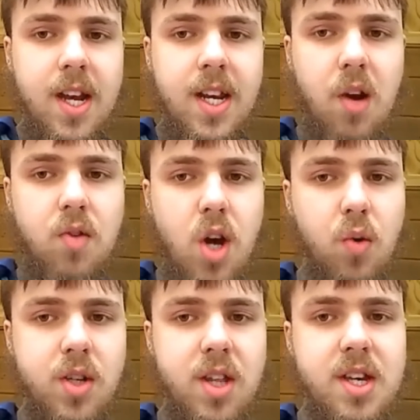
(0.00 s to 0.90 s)
Now
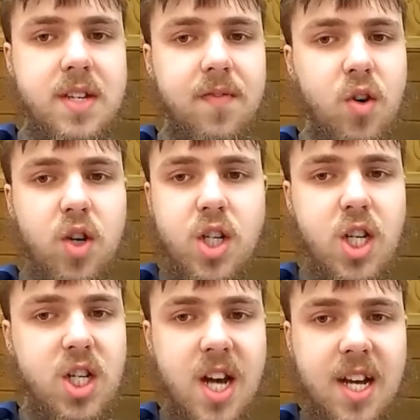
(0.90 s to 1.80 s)
note, this verse
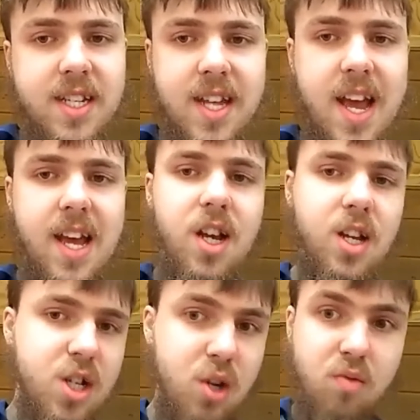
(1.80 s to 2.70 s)
does not say,
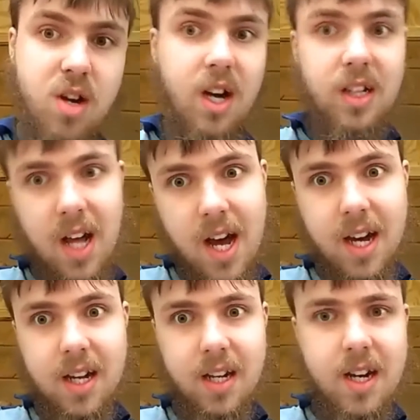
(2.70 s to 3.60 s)
"do not
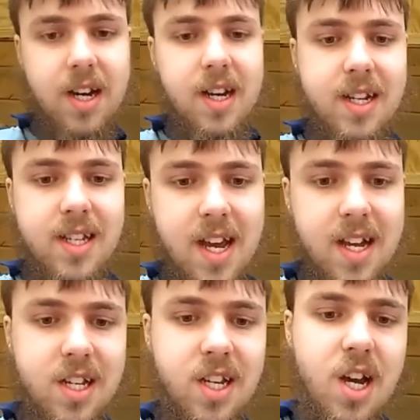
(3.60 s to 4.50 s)
lie." It
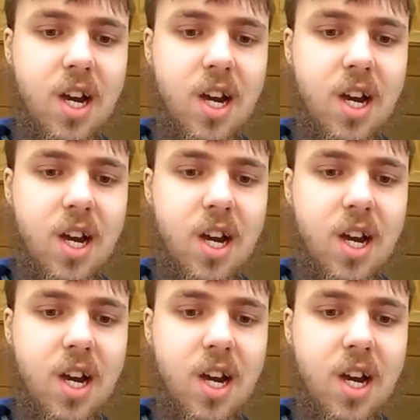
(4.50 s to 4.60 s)
says,